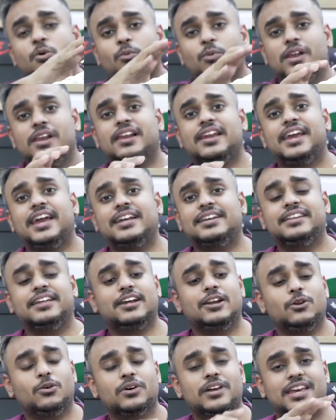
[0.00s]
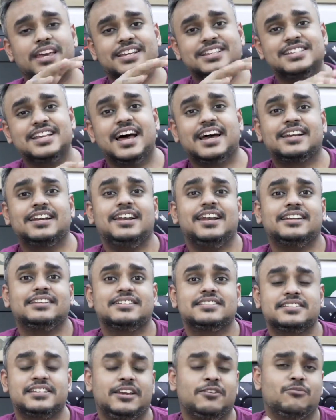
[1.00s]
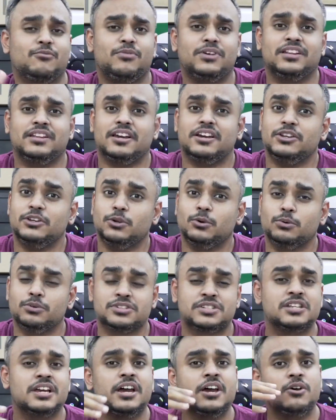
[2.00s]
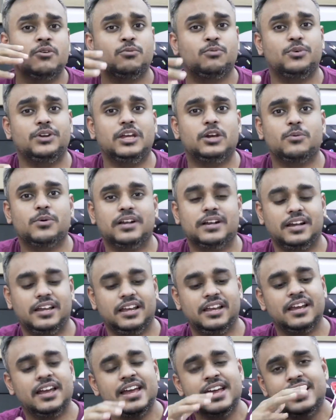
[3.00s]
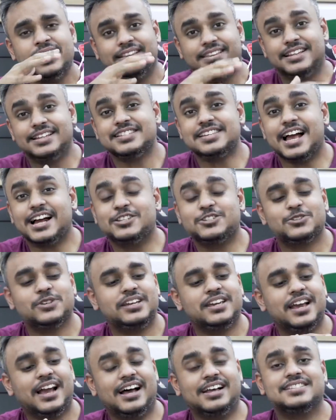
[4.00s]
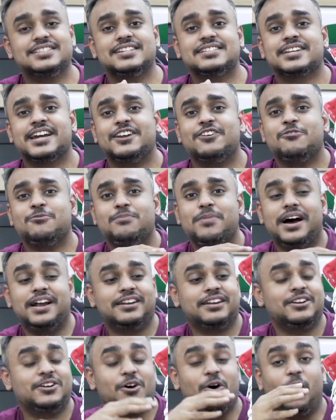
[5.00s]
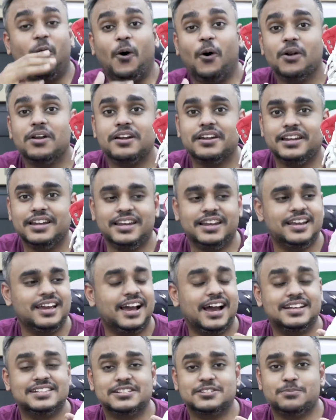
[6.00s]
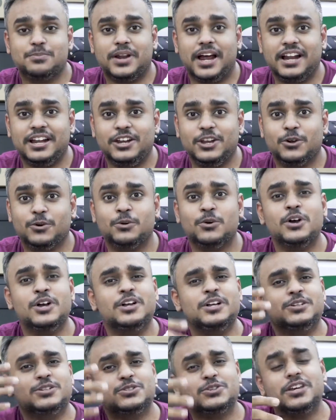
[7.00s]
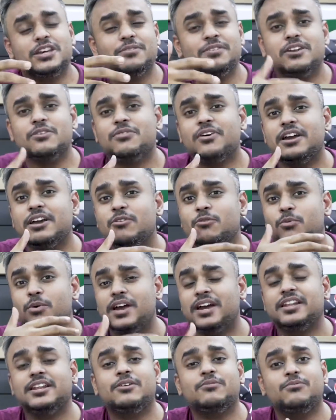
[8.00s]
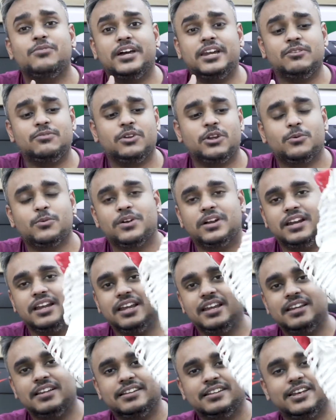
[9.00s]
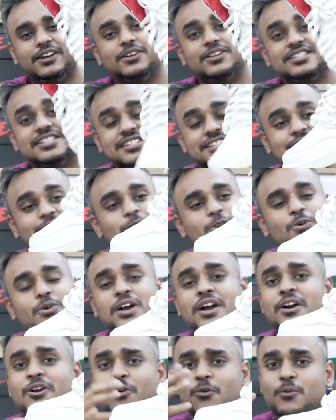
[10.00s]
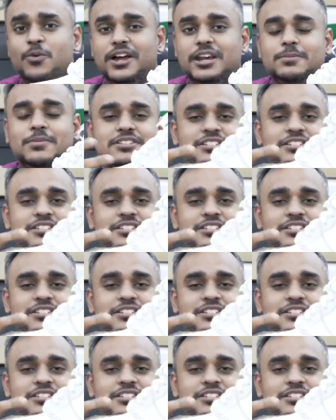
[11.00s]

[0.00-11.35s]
will get their look exactly like the same when they are used frequently. This actually has this kind of pattern already as it's brand new. So even if I wear them very frequently, they're gonna still look very much